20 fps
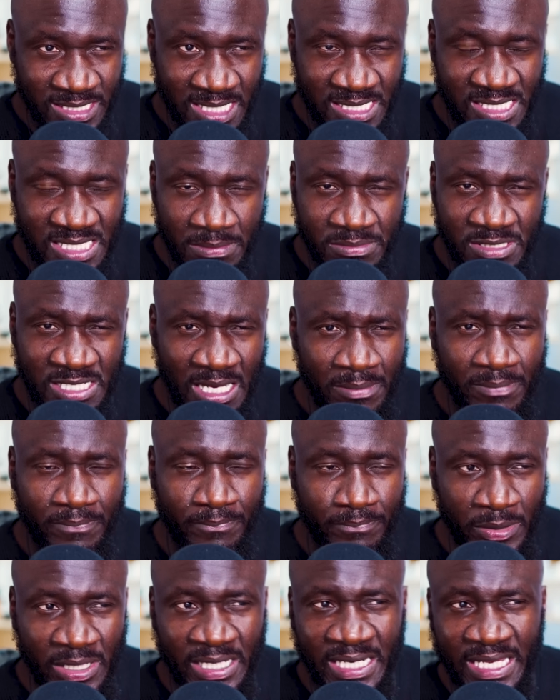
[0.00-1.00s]
that
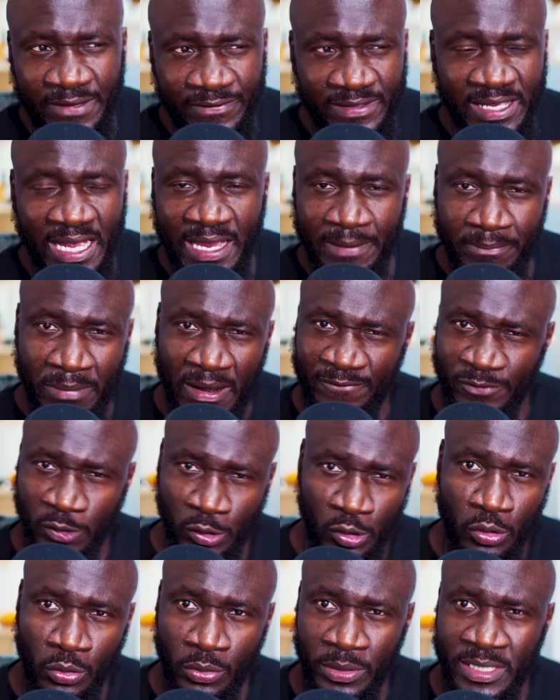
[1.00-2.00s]
sometimes believe they're above the
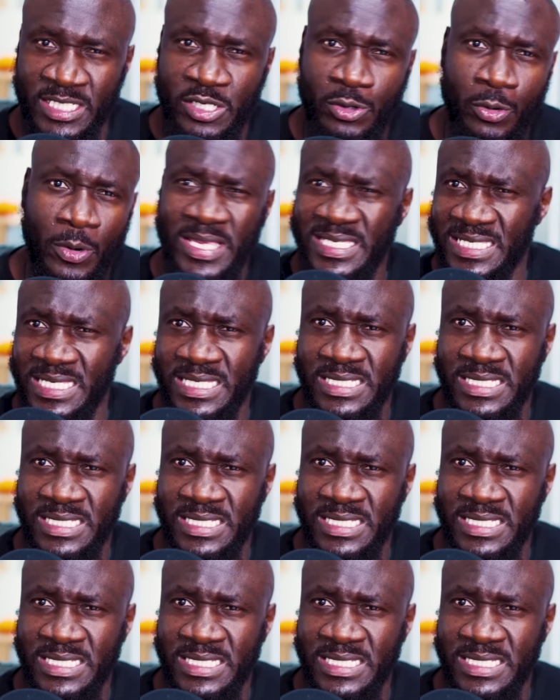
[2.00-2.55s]
law. It's crazy